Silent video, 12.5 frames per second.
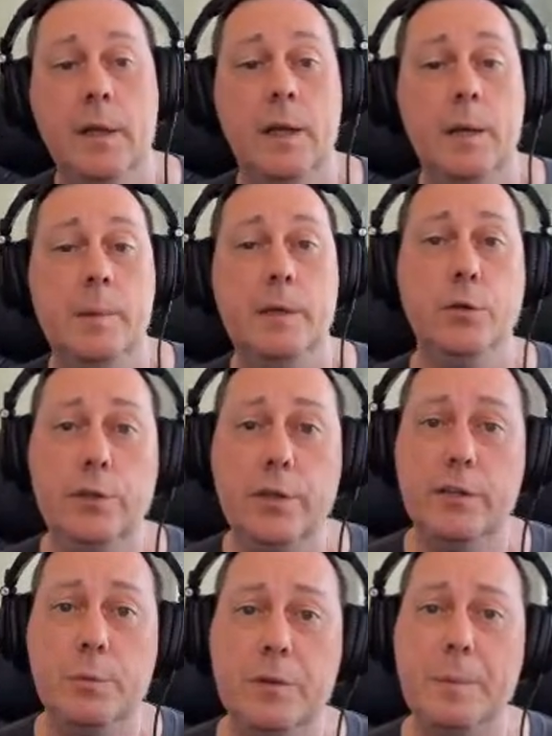I told
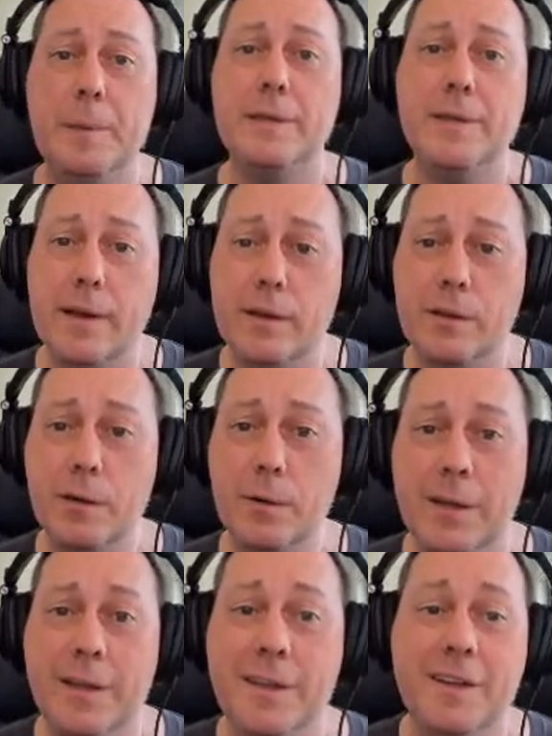you this was a bit
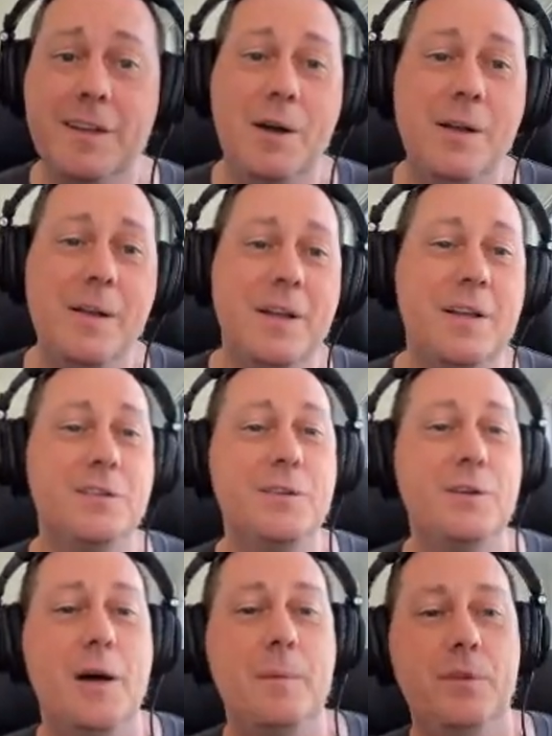technical,
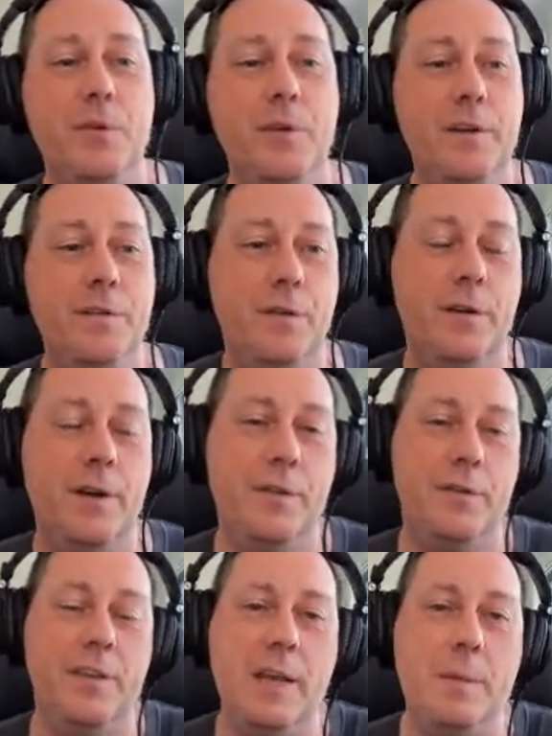so I'm sorry if
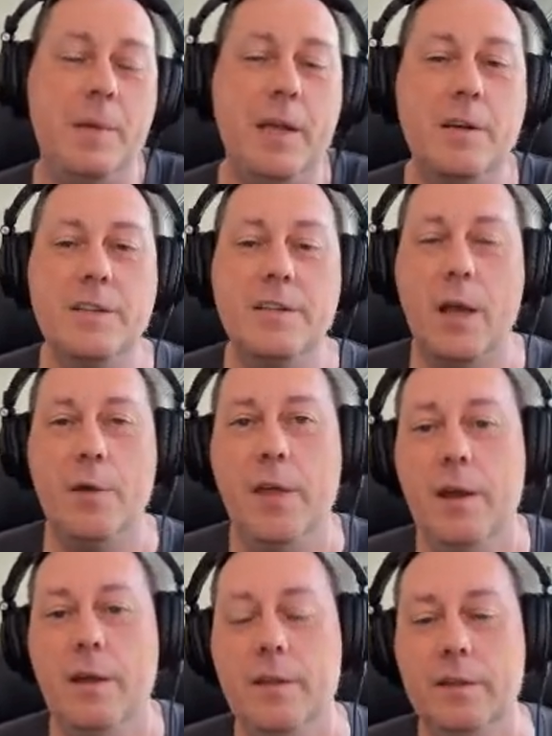there's any beginners out
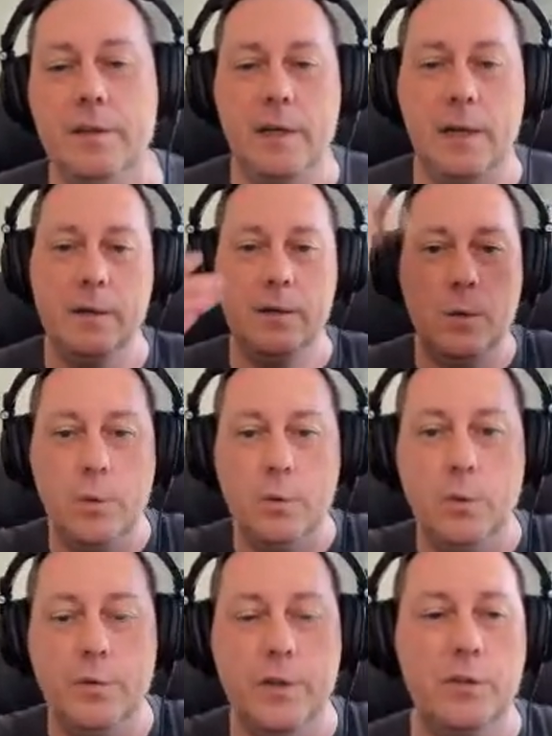there that's kind of
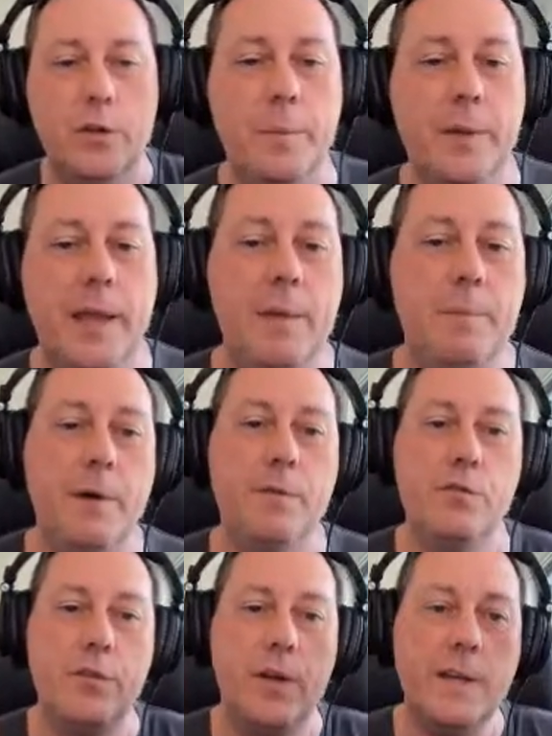going over the top of the head, but
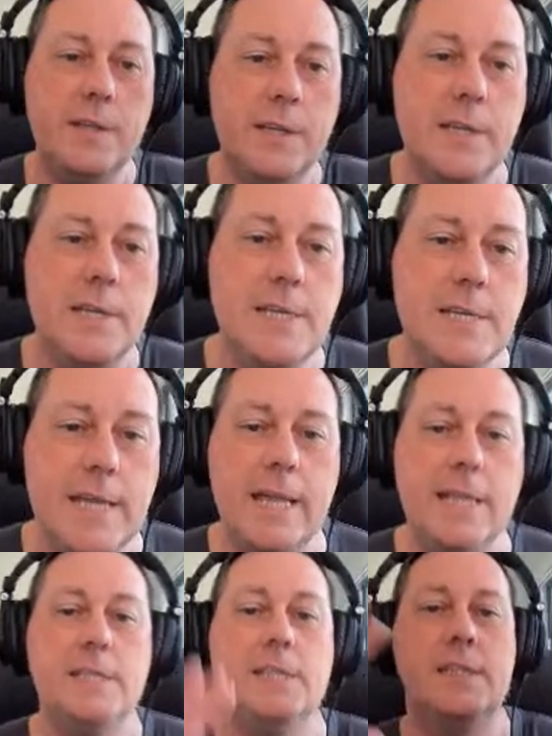I've tried to
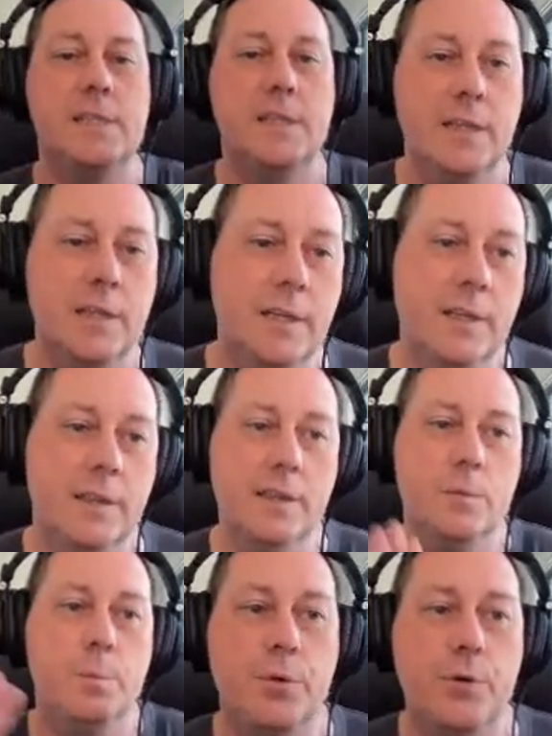condense
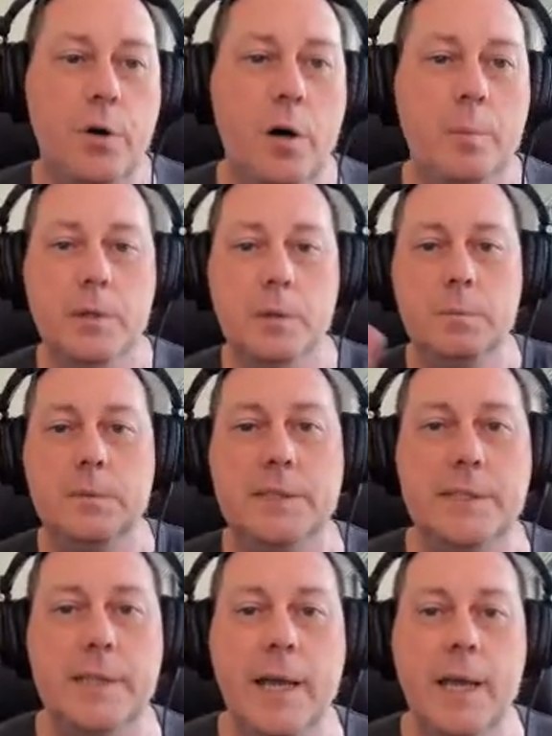this
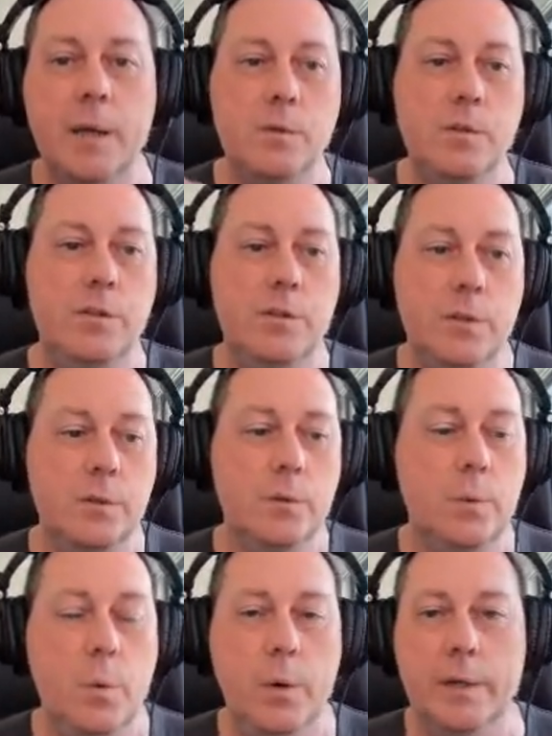problem down
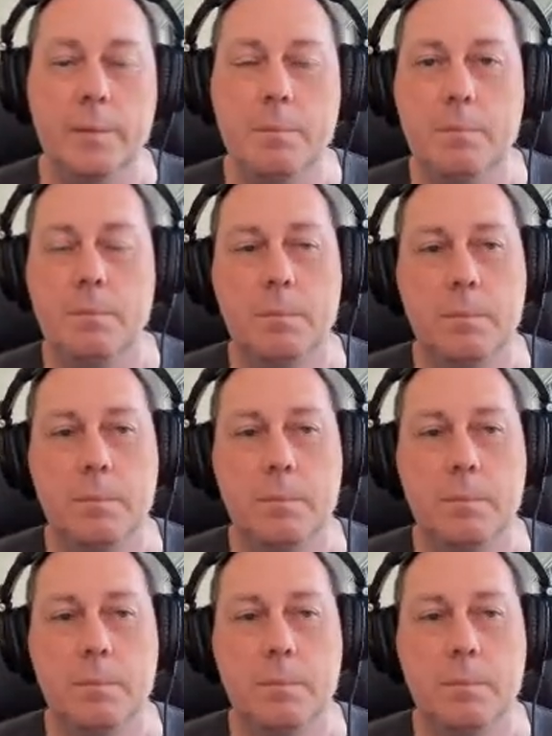to what it